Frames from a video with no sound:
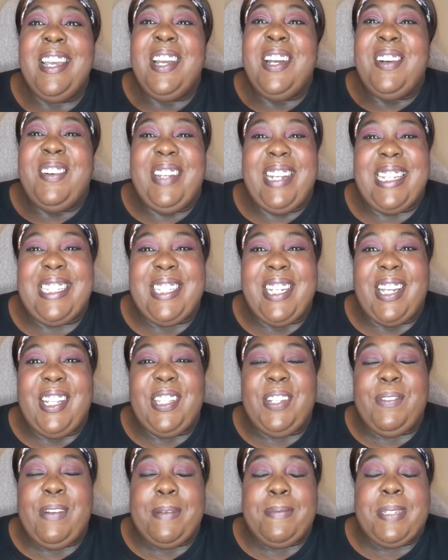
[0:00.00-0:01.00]
when I saw it on
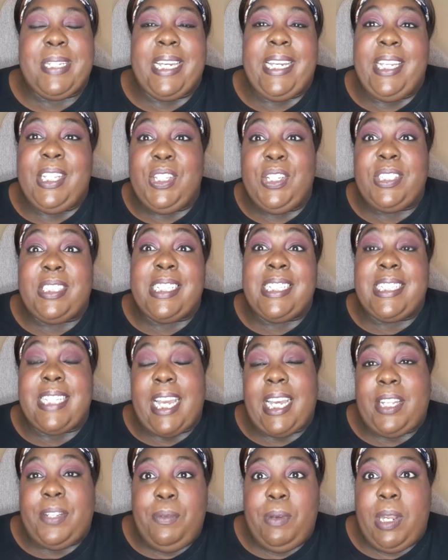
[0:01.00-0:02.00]
the website, it looked
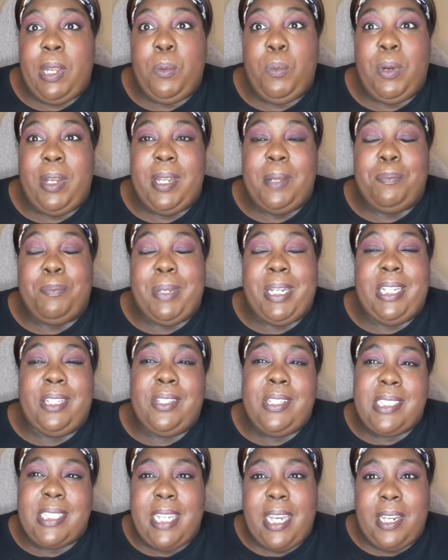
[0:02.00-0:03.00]
exactly what I wanted, but it
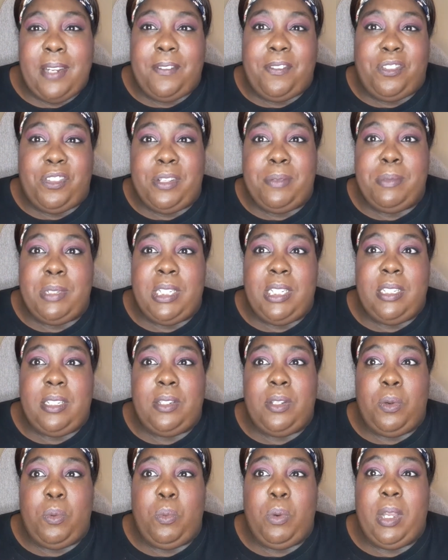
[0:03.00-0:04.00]
looks kind of flimsy than
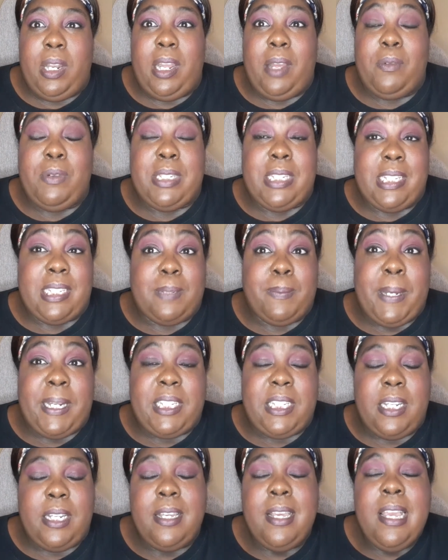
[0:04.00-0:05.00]
the one I was
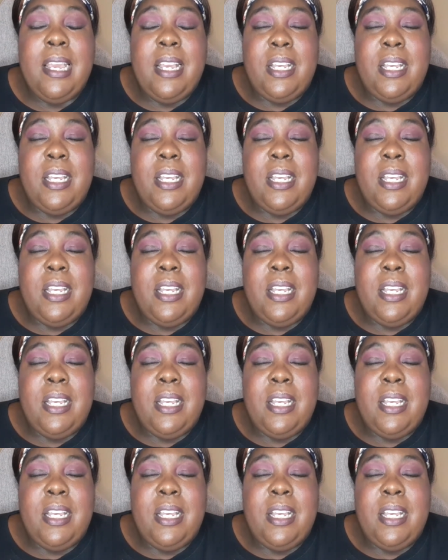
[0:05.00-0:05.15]
expecting.